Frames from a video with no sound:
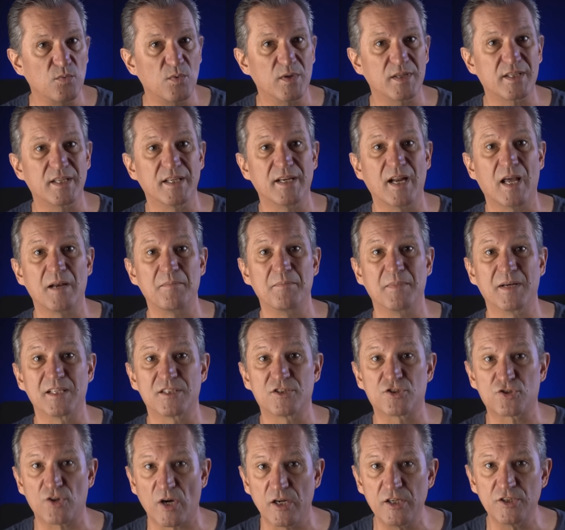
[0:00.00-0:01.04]
with an
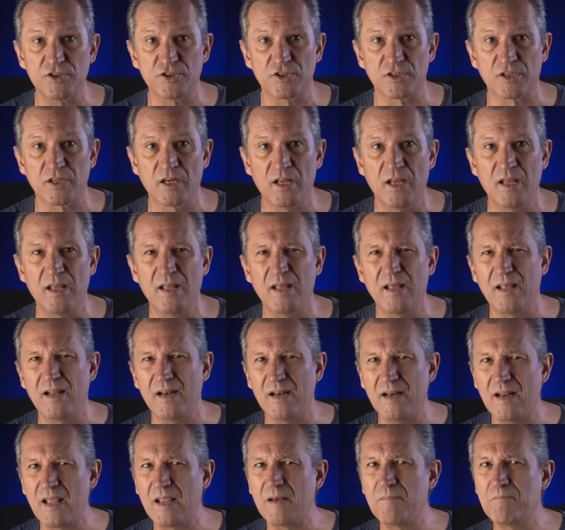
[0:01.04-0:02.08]
administration
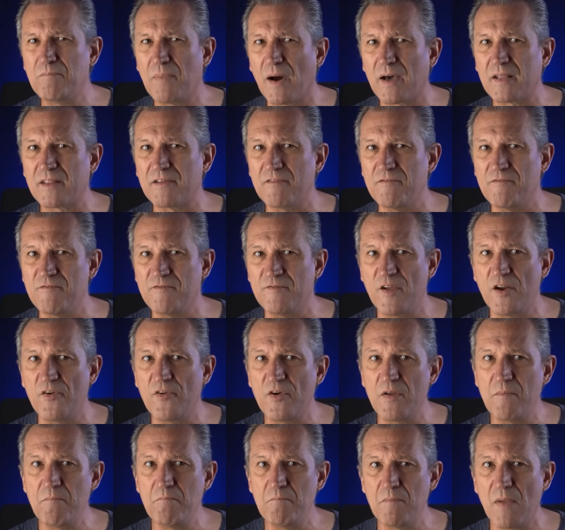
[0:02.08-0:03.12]
led by the
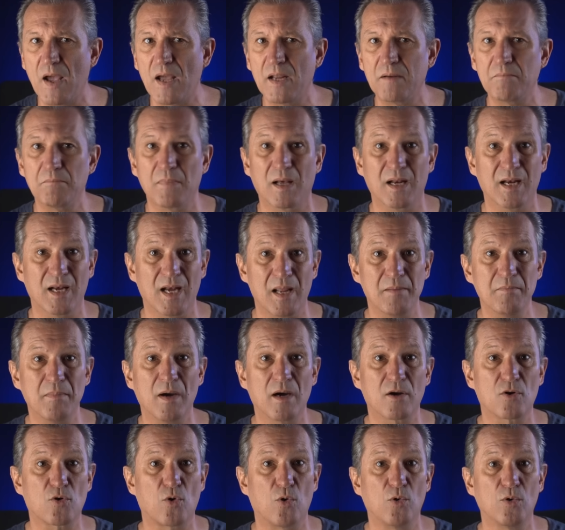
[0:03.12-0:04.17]
very man
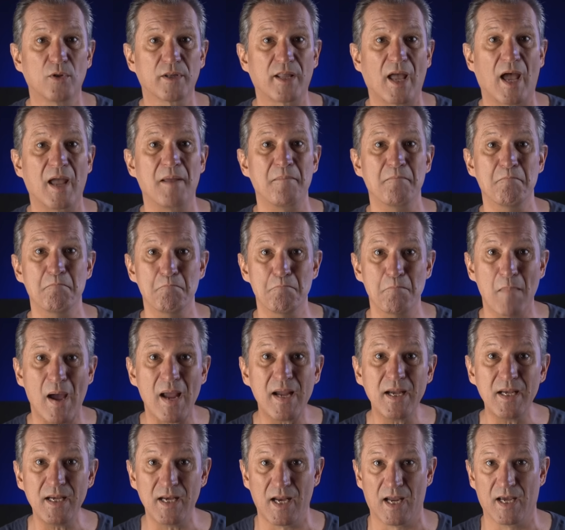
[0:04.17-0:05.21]
Malema called a
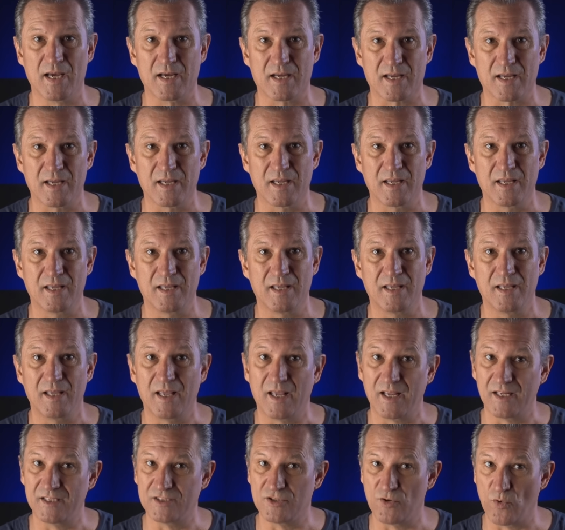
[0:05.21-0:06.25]
maniac
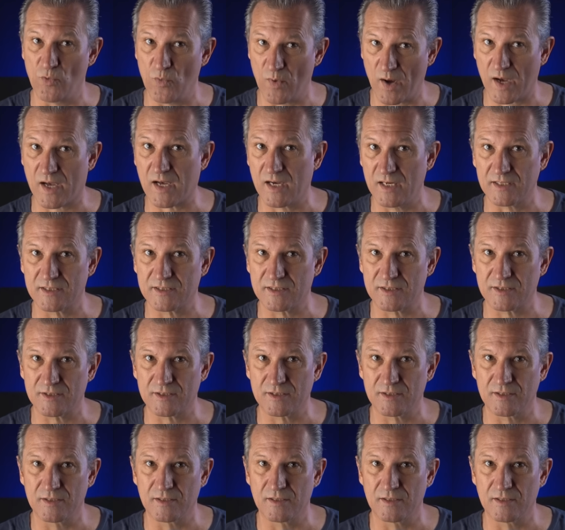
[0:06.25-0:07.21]
is reckless.